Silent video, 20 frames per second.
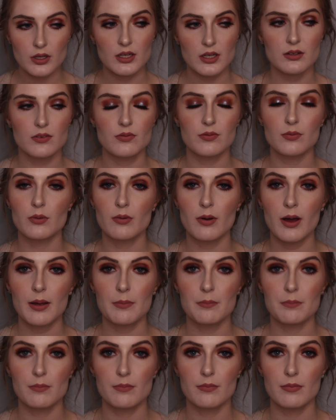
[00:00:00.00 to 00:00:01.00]
It's
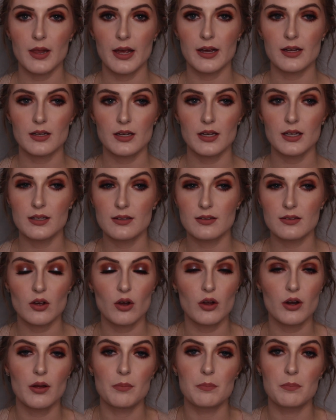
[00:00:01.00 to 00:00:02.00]
quite it's
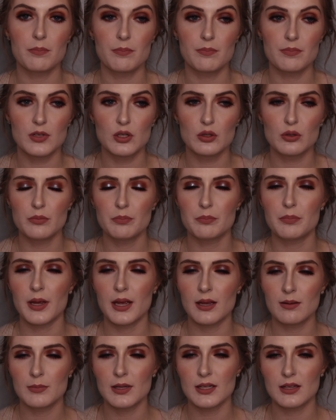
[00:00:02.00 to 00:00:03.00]
got a good
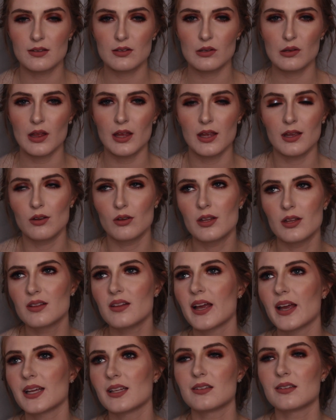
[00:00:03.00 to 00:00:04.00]
pigment so that
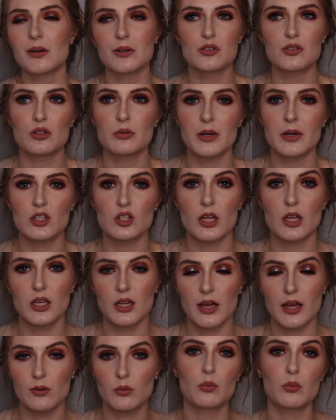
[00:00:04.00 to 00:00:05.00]
it's not too much that
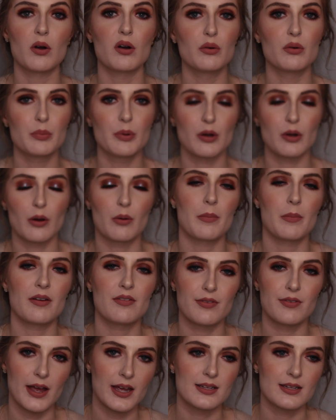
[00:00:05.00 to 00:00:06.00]
you're like, whoa, put it on my
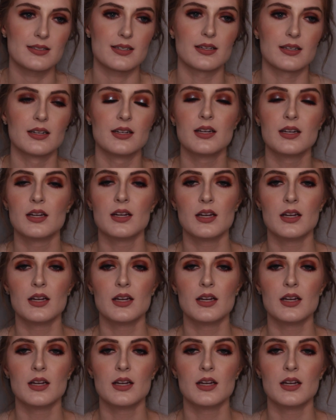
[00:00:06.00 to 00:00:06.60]
face, and